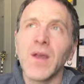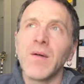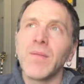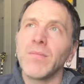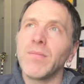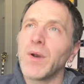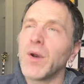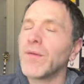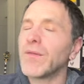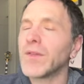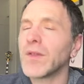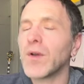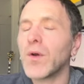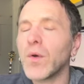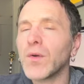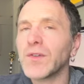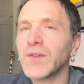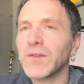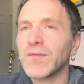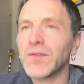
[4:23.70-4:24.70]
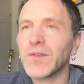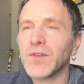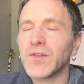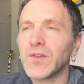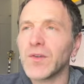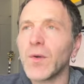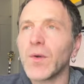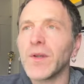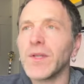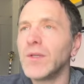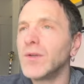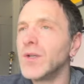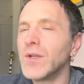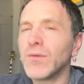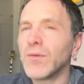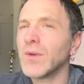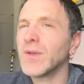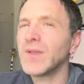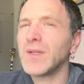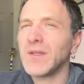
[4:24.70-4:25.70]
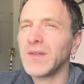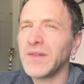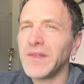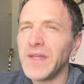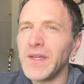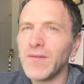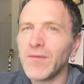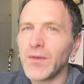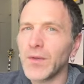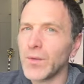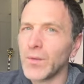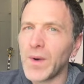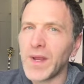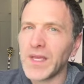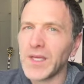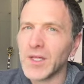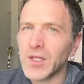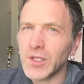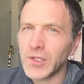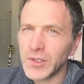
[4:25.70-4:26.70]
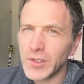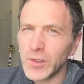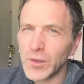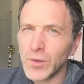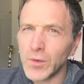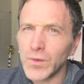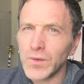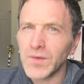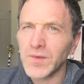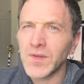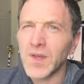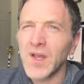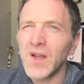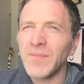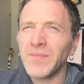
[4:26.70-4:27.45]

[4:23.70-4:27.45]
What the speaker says: But over the course of the story, you didn't really leave the right clues.